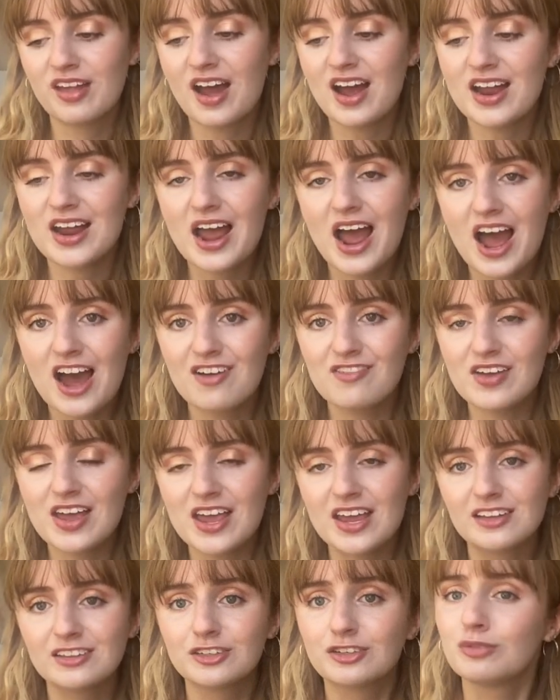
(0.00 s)
I have
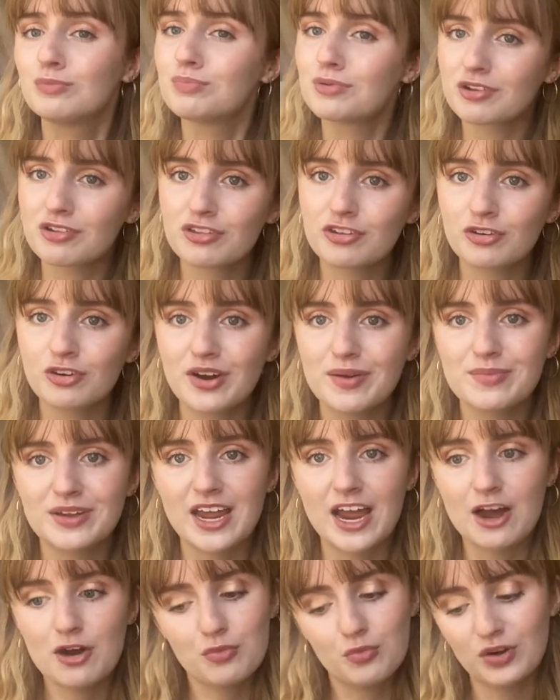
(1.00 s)
a little Bookstagram
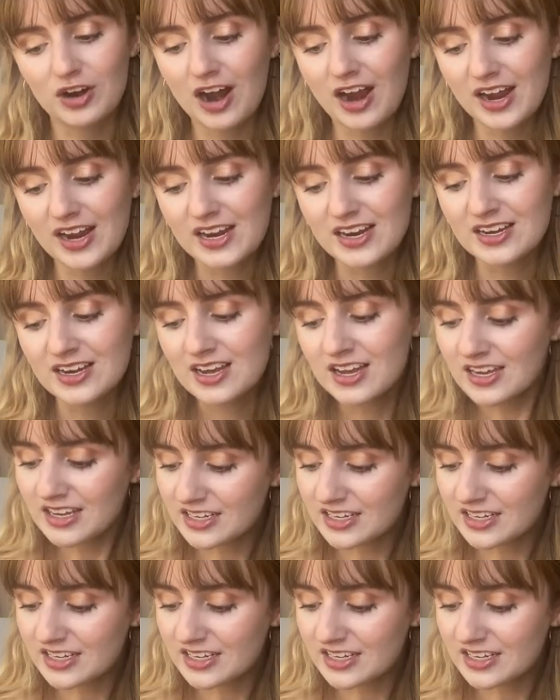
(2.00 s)
account where I